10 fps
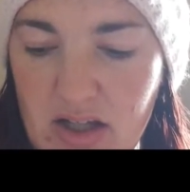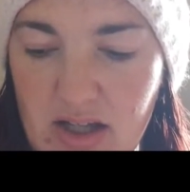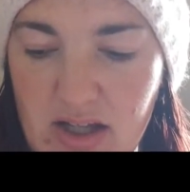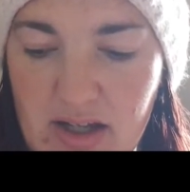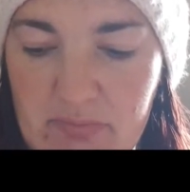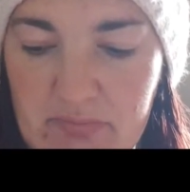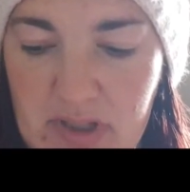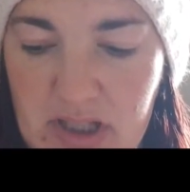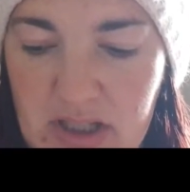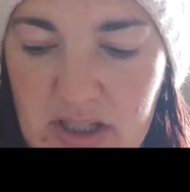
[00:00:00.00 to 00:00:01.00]

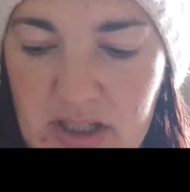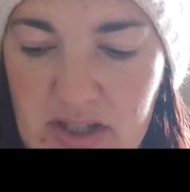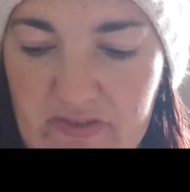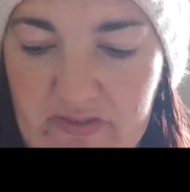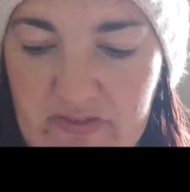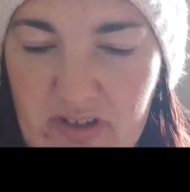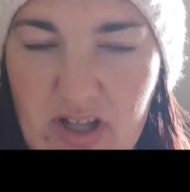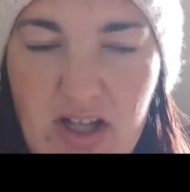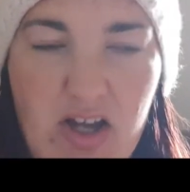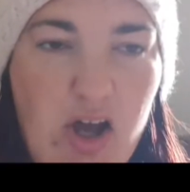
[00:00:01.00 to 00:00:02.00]
Um,
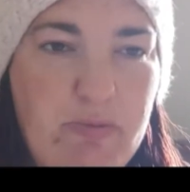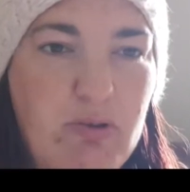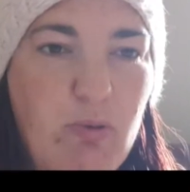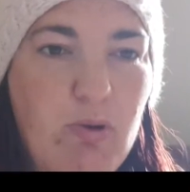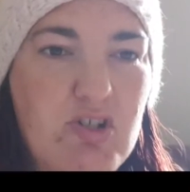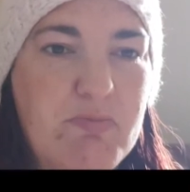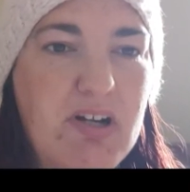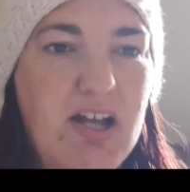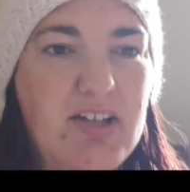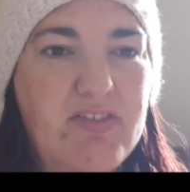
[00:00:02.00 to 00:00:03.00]
I hope you all watched my
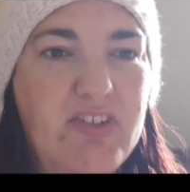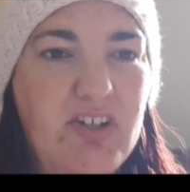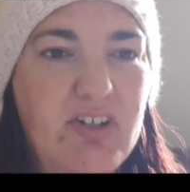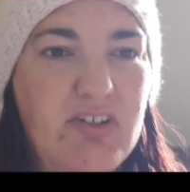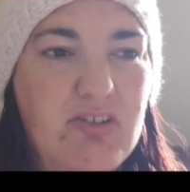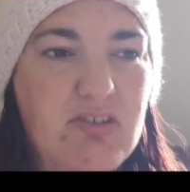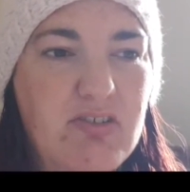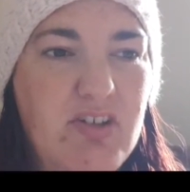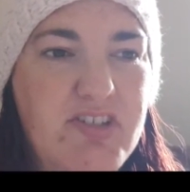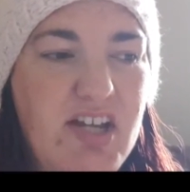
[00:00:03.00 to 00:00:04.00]
last video
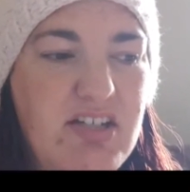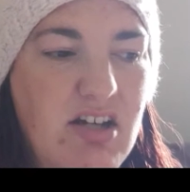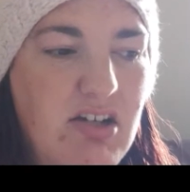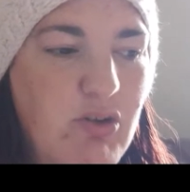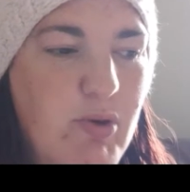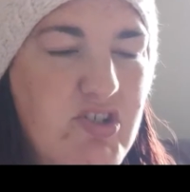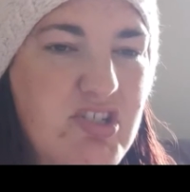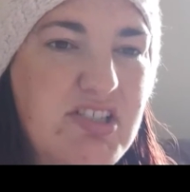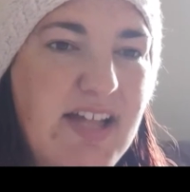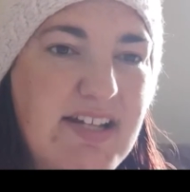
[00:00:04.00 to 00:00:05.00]
on the 10 yarn
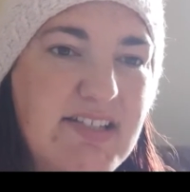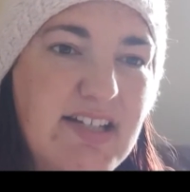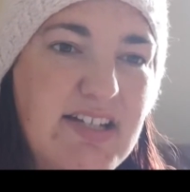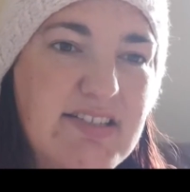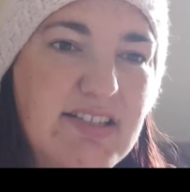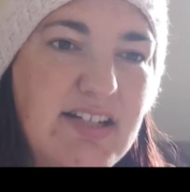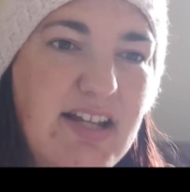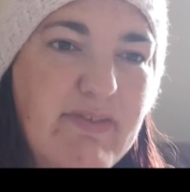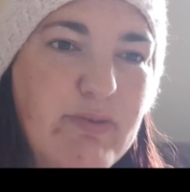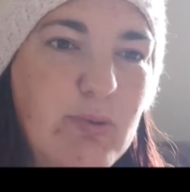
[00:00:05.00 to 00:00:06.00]
questions. Thanks again to
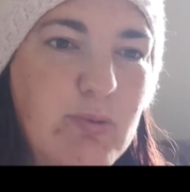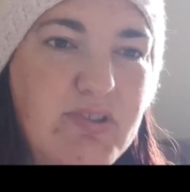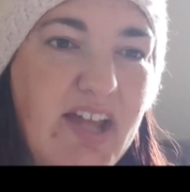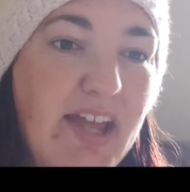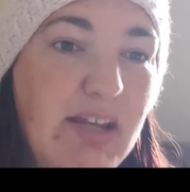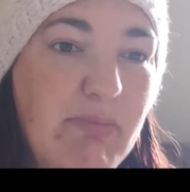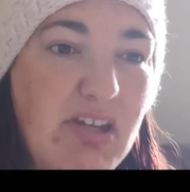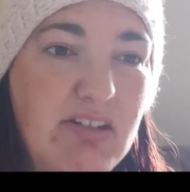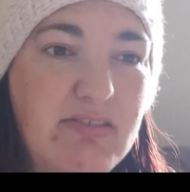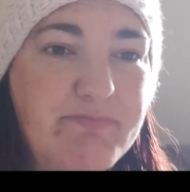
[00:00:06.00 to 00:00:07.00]
Lynette for tagging
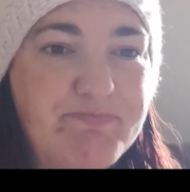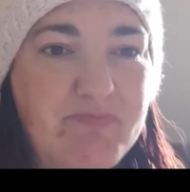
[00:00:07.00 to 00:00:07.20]
me in it.